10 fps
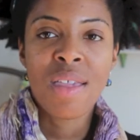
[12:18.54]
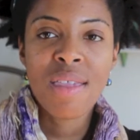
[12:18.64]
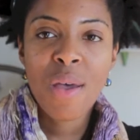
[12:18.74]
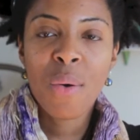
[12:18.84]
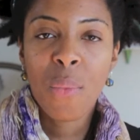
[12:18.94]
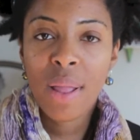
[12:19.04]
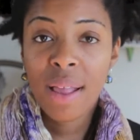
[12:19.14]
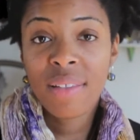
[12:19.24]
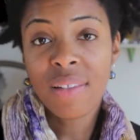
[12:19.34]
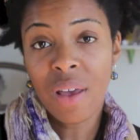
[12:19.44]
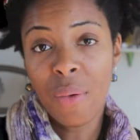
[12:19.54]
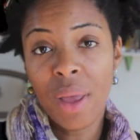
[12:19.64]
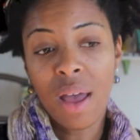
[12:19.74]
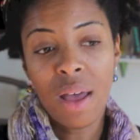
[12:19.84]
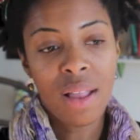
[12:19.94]
So what else is
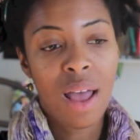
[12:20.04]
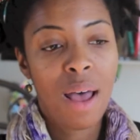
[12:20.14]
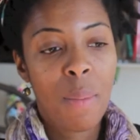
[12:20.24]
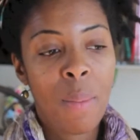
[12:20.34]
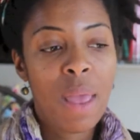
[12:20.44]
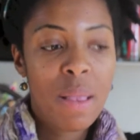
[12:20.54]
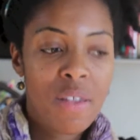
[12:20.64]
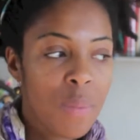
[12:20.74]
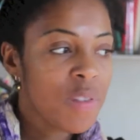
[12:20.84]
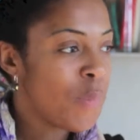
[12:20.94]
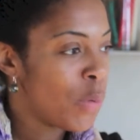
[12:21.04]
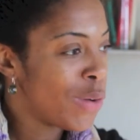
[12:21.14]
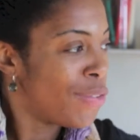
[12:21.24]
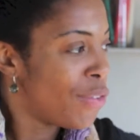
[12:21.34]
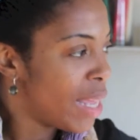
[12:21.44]
going on? In terms of
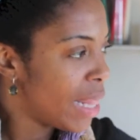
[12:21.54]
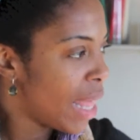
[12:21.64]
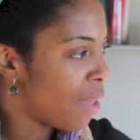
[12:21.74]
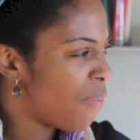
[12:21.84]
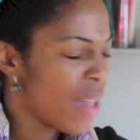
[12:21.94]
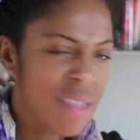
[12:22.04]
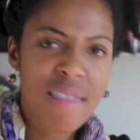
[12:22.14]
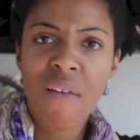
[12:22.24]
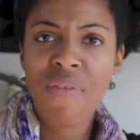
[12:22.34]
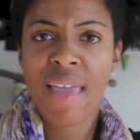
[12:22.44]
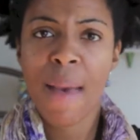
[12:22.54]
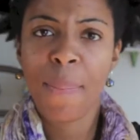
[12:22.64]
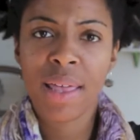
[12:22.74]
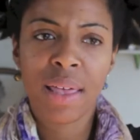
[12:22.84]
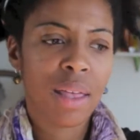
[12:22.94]
periphery, like fun stuff is
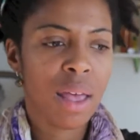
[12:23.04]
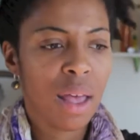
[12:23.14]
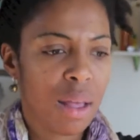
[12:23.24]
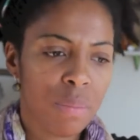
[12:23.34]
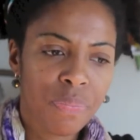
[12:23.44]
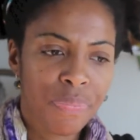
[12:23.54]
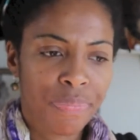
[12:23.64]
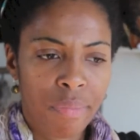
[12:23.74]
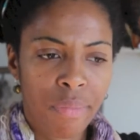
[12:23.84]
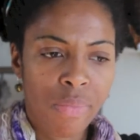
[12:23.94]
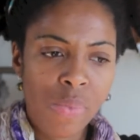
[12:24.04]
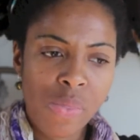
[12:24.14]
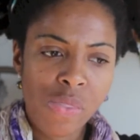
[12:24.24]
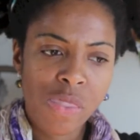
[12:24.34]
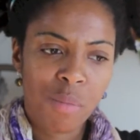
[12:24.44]
happening. I'm
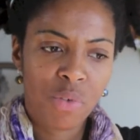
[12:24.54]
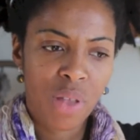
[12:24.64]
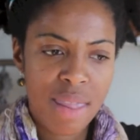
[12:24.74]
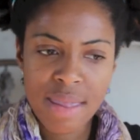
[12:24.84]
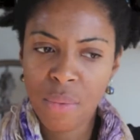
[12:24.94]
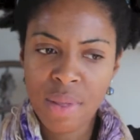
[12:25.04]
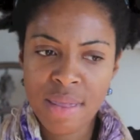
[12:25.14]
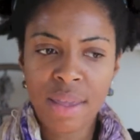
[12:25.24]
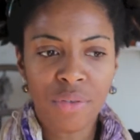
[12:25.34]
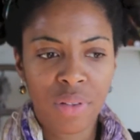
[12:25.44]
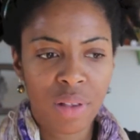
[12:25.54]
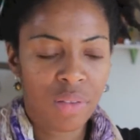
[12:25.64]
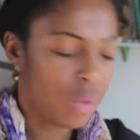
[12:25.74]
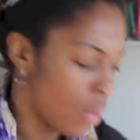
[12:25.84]
trying to see what's interesting to